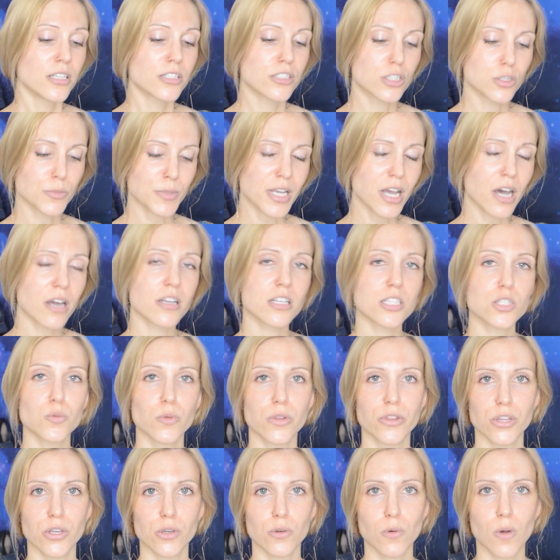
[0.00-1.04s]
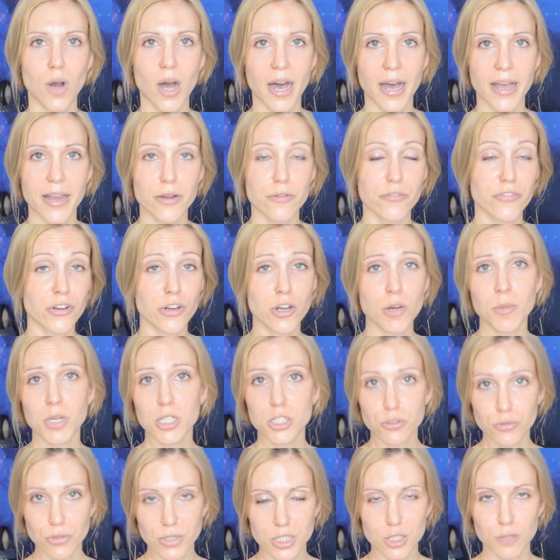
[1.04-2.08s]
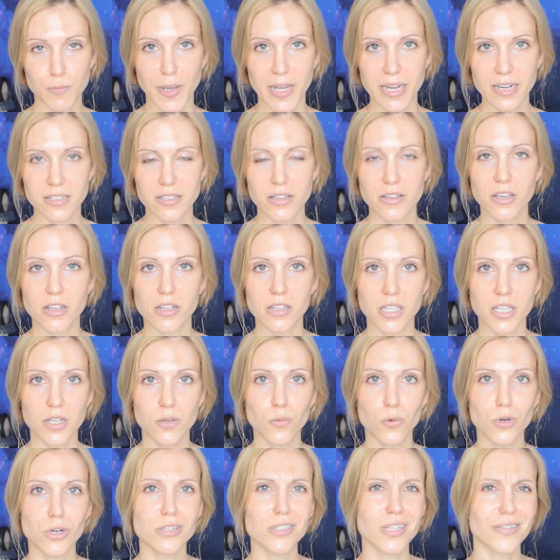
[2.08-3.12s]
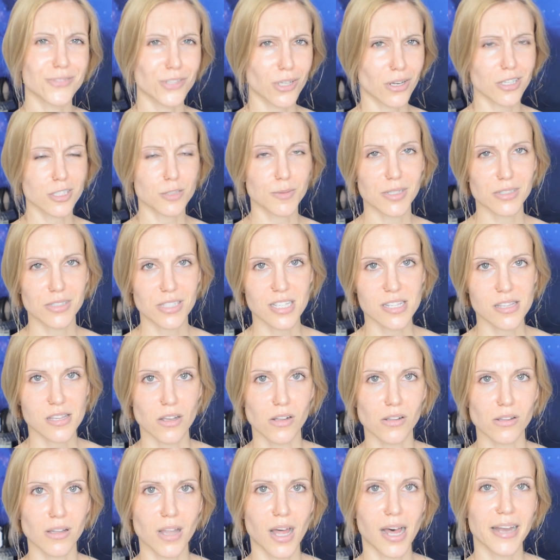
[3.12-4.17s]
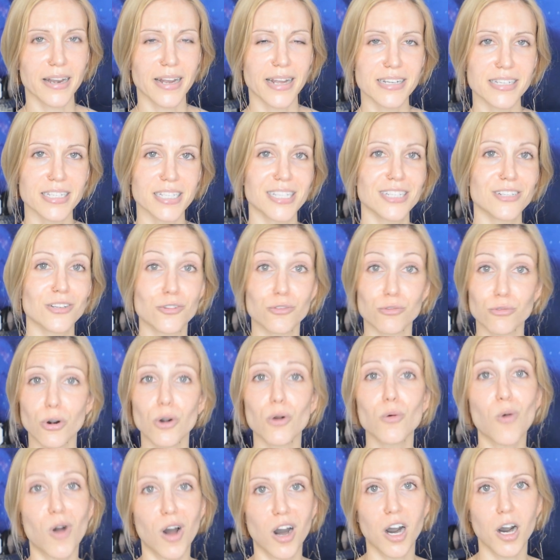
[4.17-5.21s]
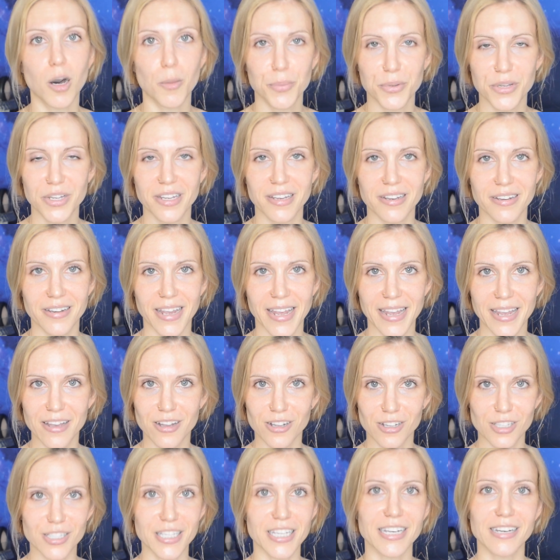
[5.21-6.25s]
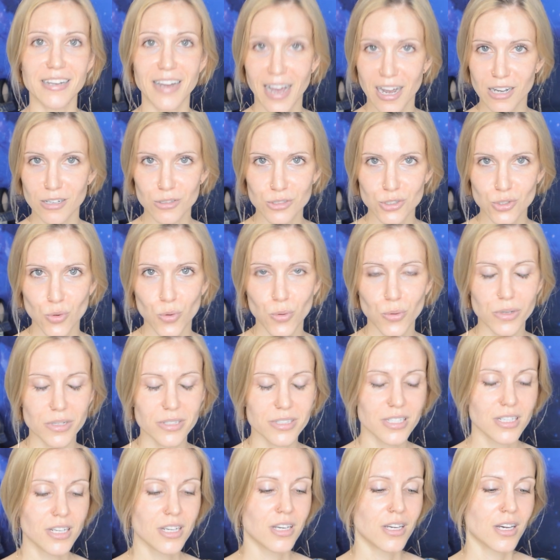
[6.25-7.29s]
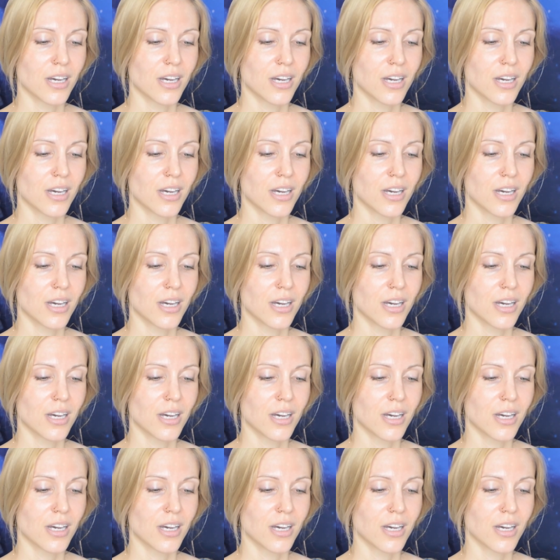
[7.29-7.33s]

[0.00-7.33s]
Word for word: To be honest with you, I very much respect the clean world. I've talked about this a lot. I did grow up in a clean household.